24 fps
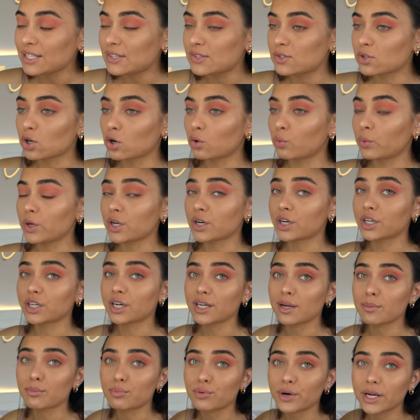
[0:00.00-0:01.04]
So we are
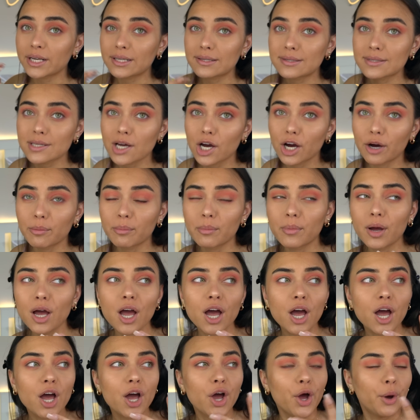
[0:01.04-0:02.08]
gonna bring some
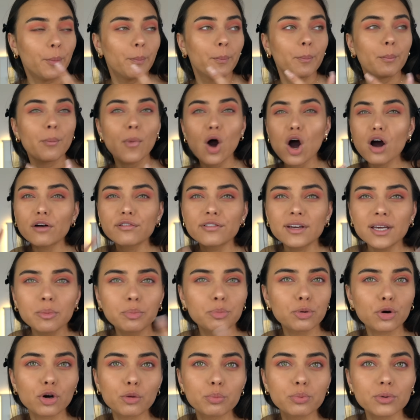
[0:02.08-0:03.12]
mauvey
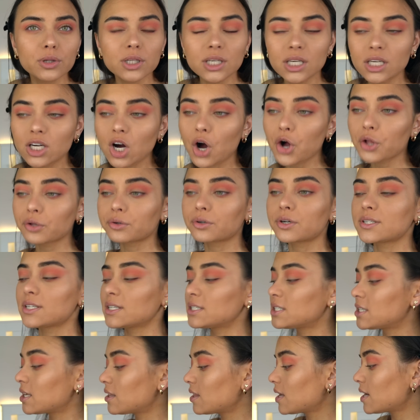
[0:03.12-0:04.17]
purpley colors
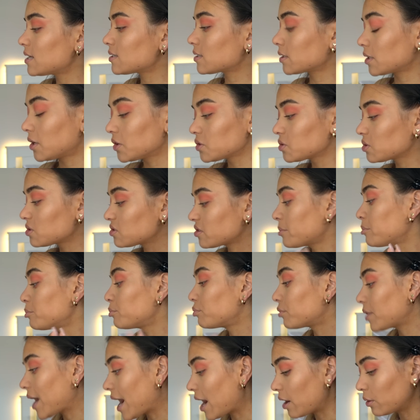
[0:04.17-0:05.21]
into this and also some
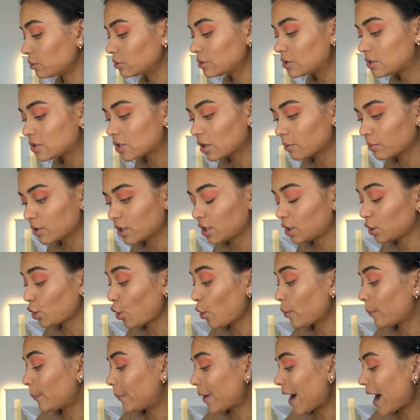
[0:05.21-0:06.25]
brown. So I'm gonna
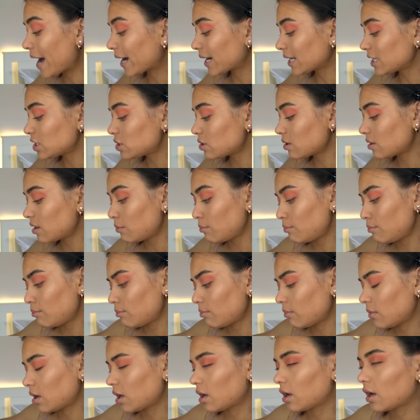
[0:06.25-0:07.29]
go back into
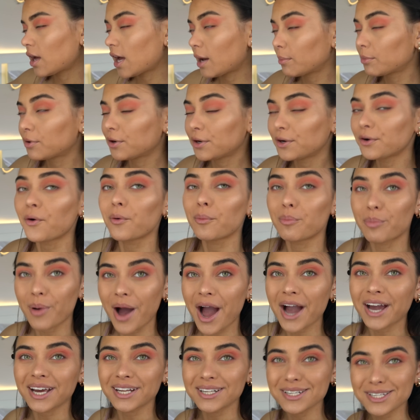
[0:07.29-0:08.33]
the I'm gonna go
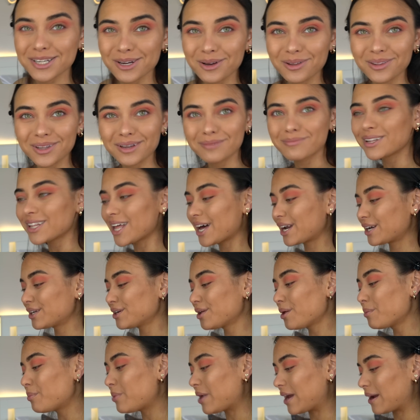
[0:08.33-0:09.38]
back into the
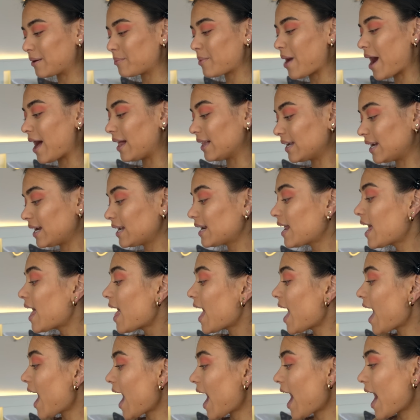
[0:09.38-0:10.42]
Millennial Pink palette
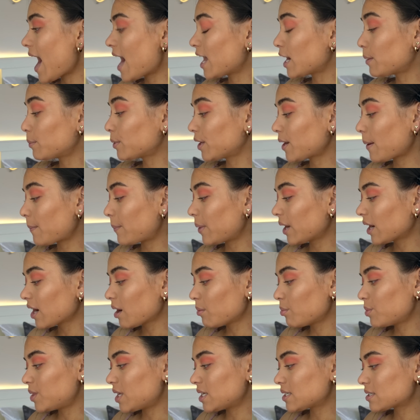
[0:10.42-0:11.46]
and I'm gonna pick
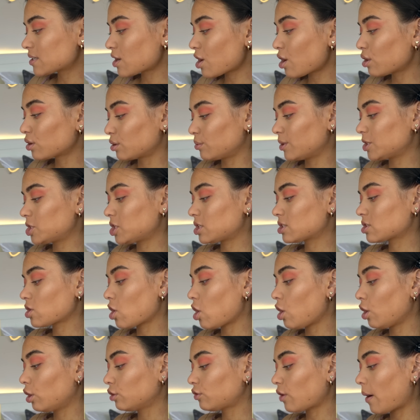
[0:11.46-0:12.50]
up this color which is
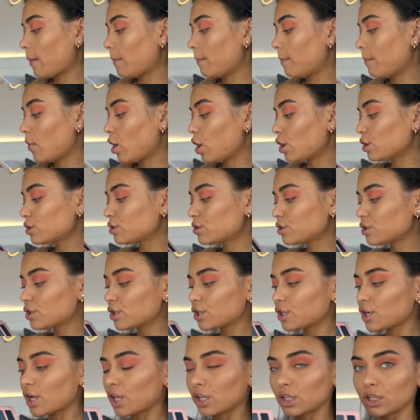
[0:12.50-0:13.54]
called
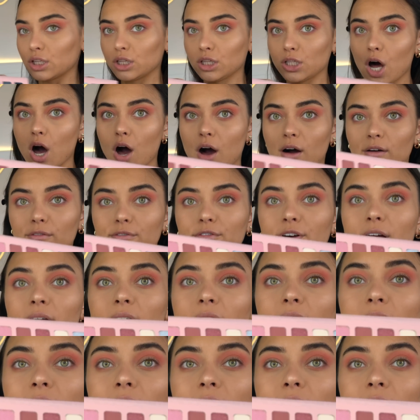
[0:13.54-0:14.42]
Modern Love.